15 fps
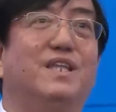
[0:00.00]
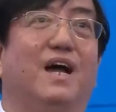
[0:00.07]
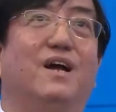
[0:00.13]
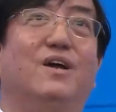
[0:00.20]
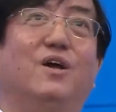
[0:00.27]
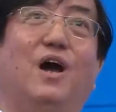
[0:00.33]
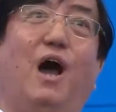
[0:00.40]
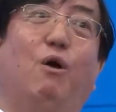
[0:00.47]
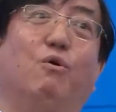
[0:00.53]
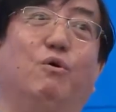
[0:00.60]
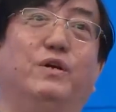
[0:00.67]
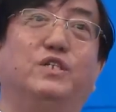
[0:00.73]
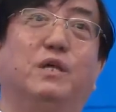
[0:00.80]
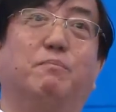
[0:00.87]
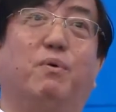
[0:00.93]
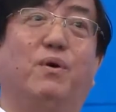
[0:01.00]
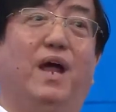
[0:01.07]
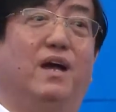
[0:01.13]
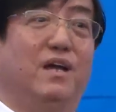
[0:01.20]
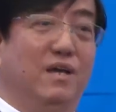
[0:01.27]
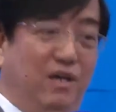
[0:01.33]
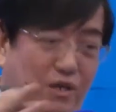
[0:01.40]
Tan, how good is the
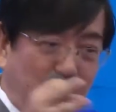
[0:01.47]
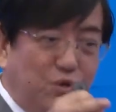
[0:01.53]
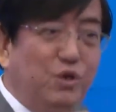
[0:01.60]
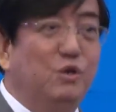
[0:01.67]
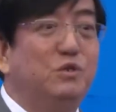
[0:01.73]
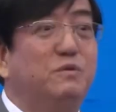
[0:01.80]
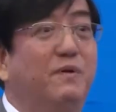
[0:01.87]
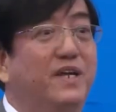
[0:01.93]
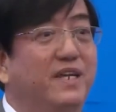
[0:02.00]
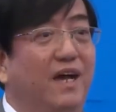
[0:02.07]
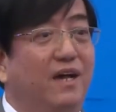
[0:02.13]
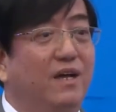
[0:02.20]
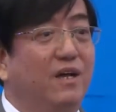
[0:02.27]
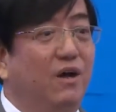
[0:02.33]
product? You use further.